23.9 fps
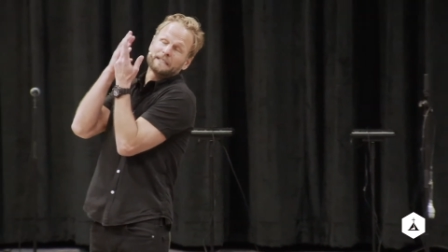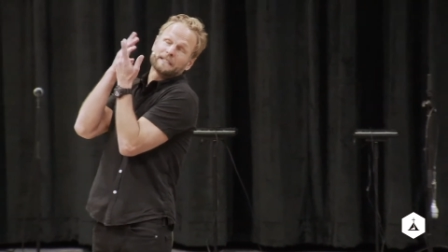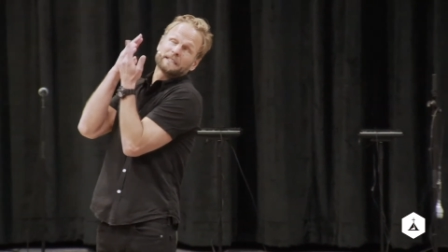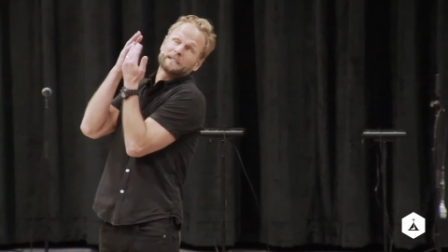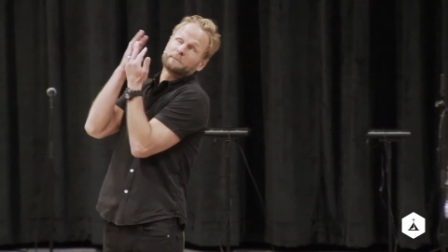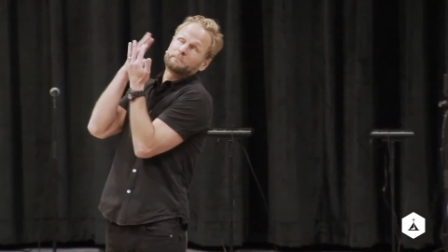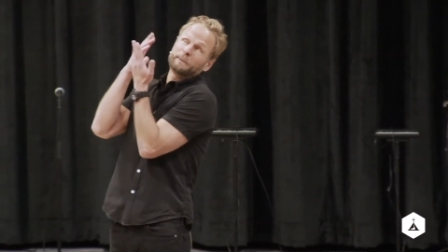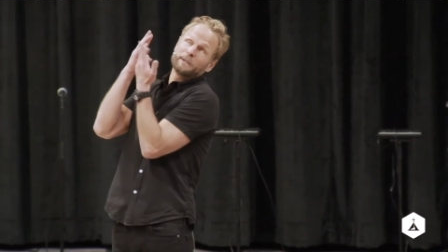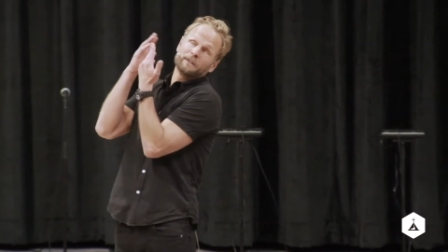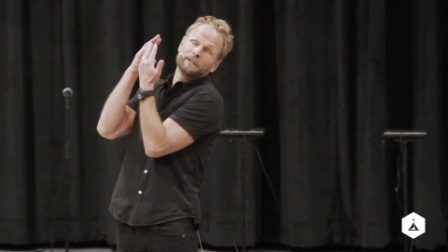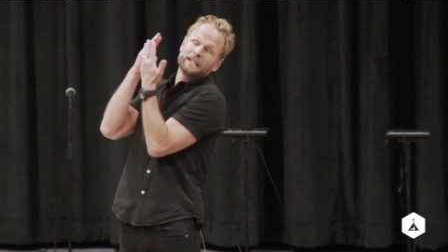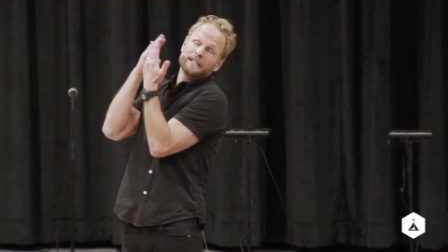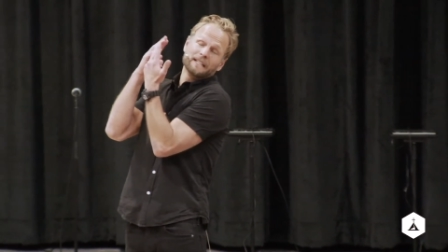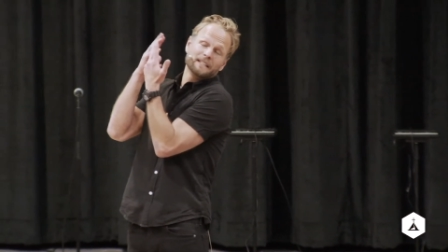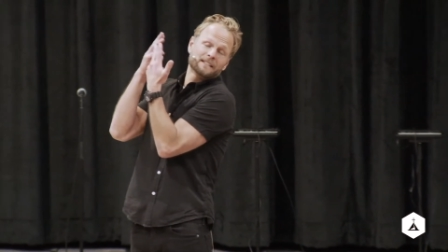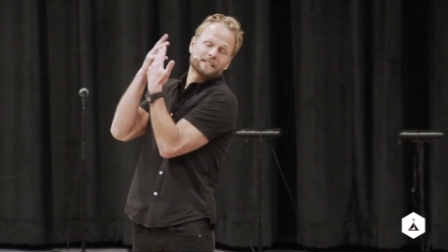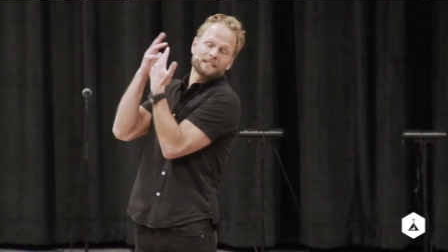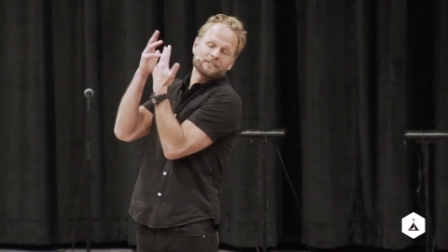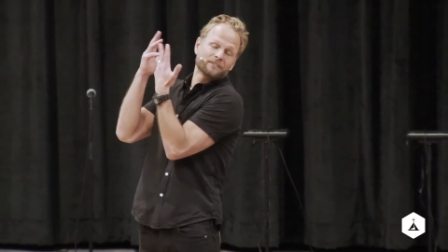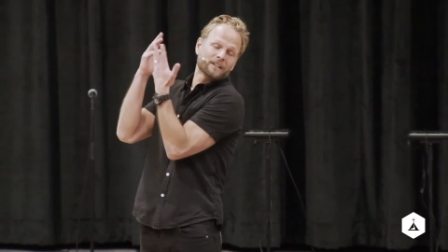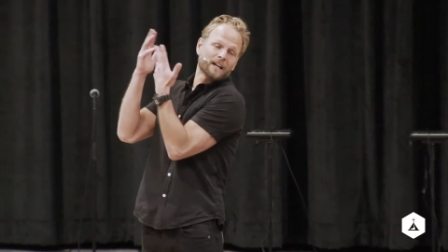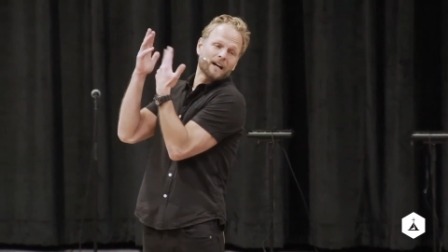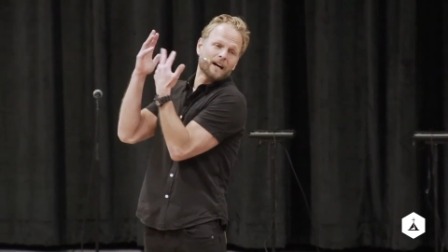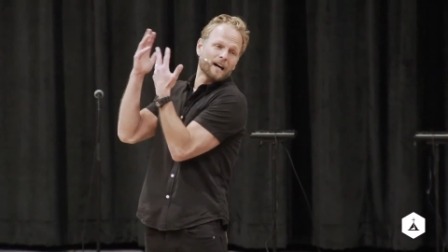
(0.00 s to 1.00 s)
experience
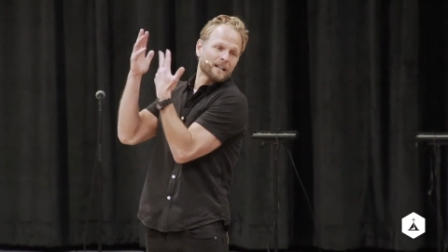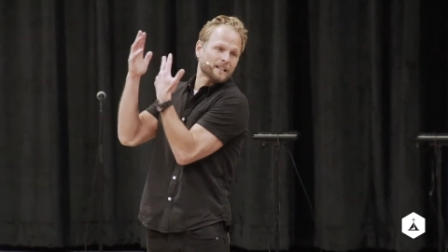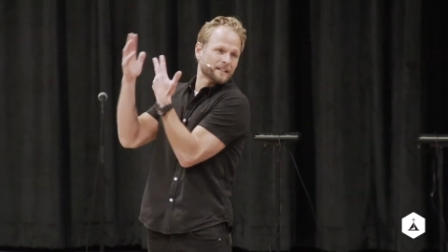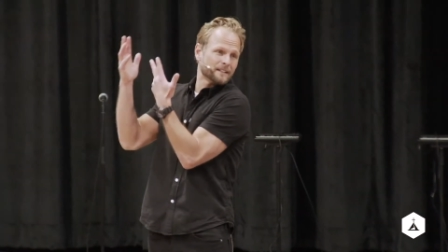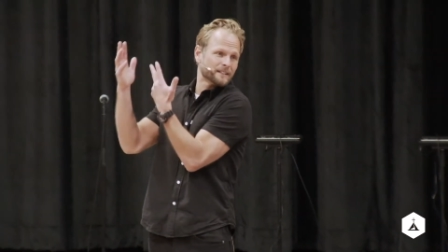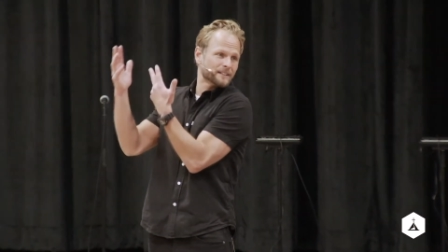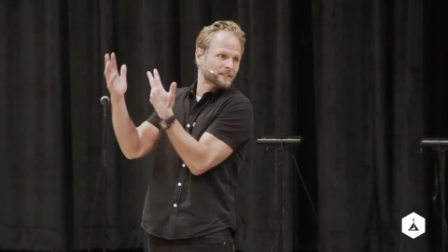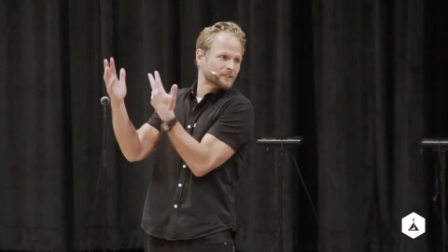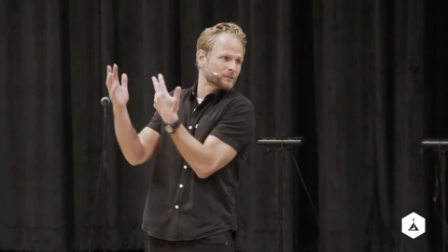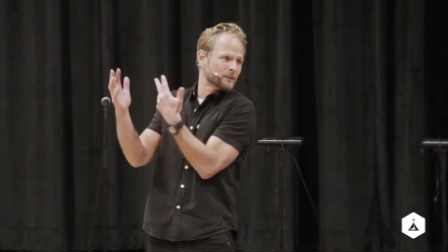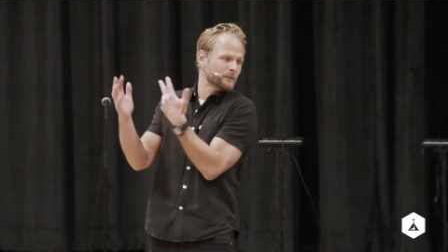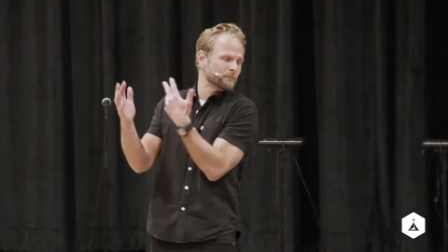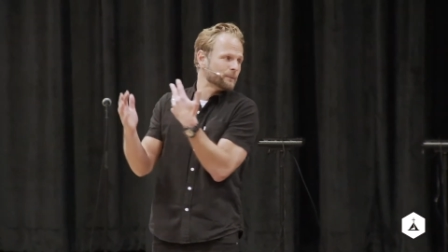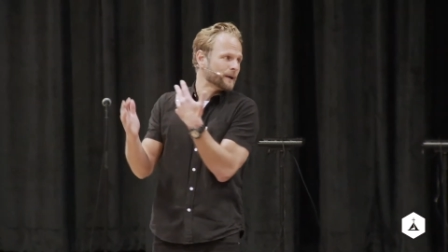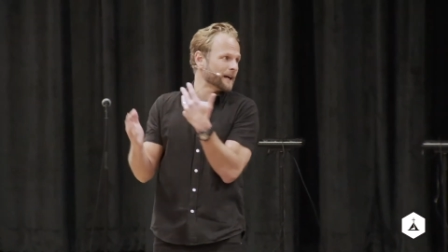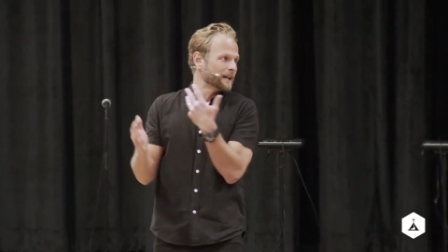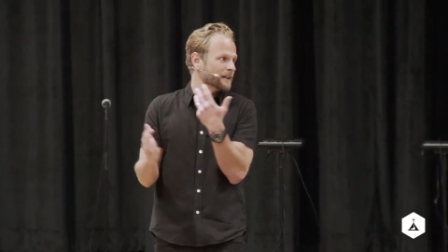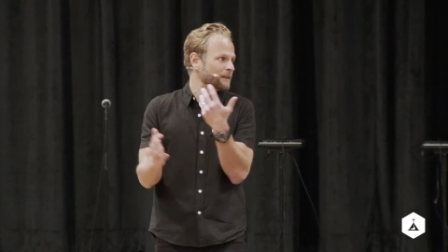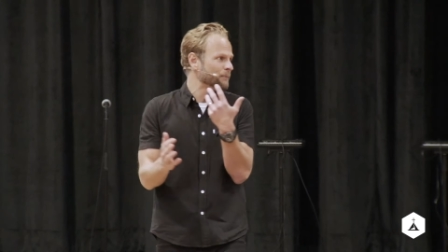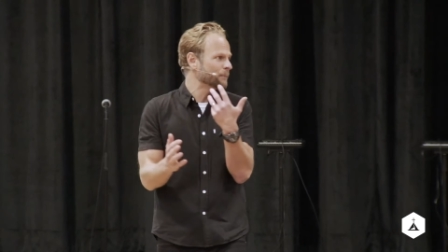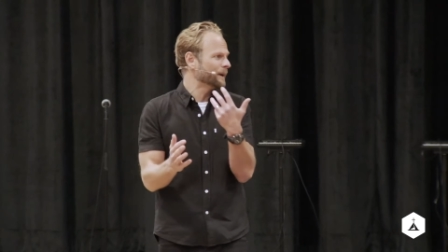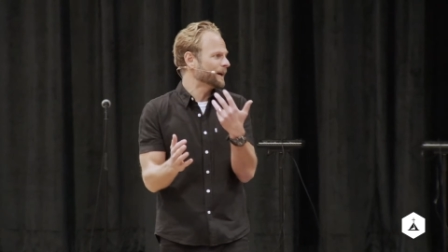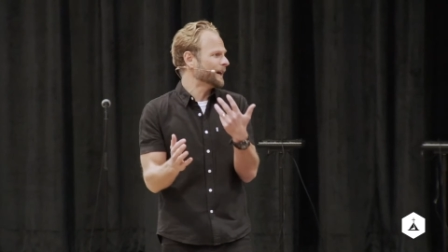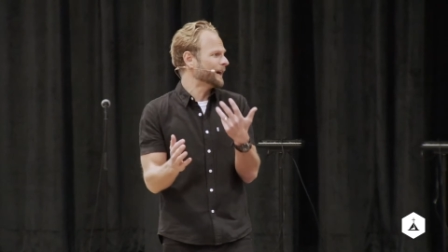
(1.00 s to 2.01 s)
of God in the sweet by
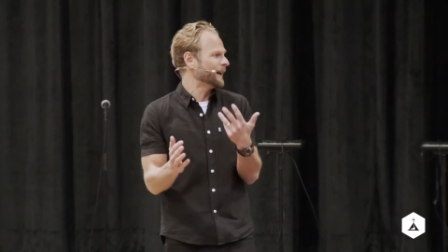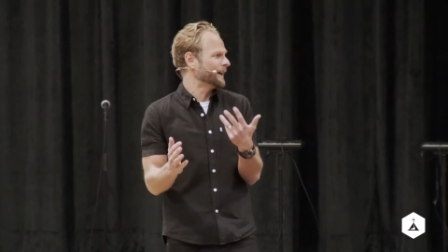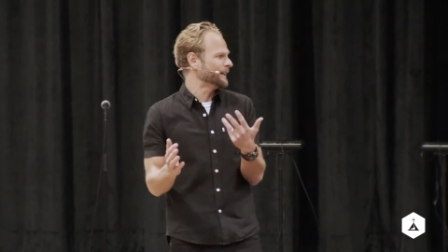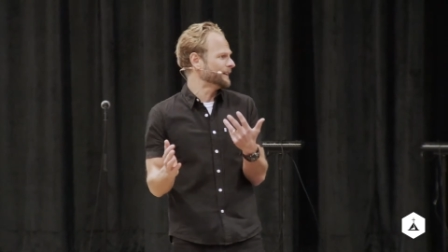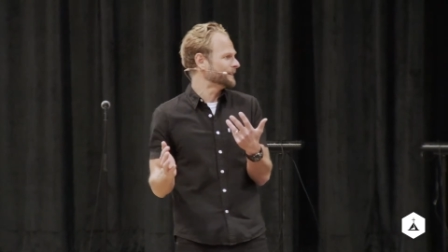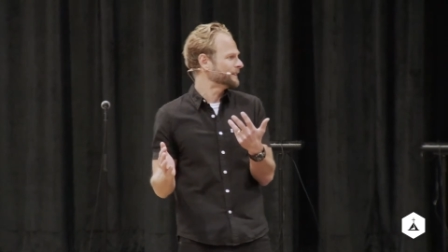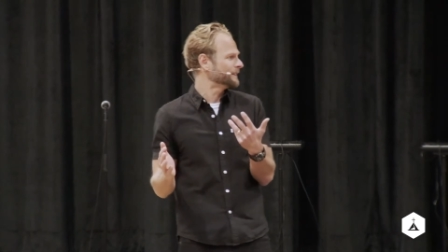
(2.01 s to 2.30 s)
and by.